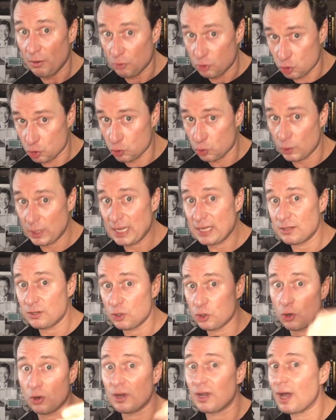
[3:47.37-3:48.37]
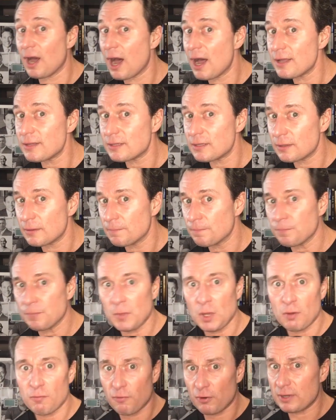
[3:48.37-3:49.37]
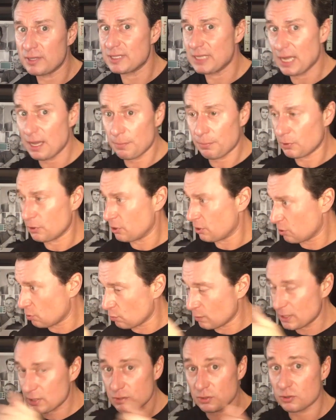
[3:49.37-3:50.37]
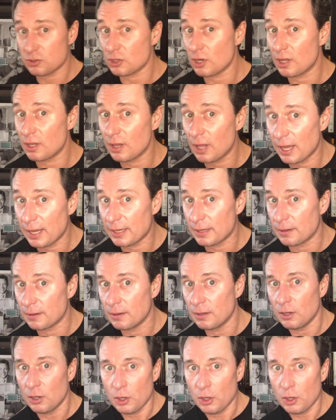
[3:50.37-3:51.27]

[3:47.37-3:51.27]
treat your cut, for example, you could research online.